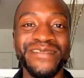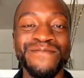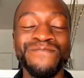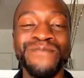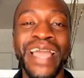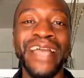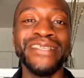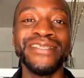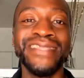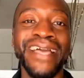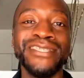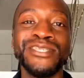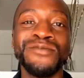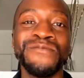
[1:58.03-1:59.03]

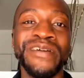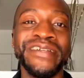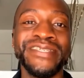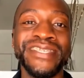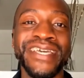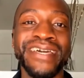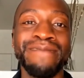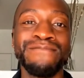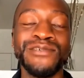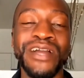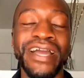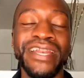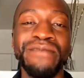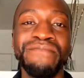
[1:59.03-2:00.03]
That's the way to say it. I'm
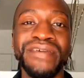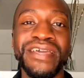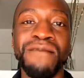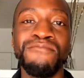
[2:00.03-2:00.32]
trying to be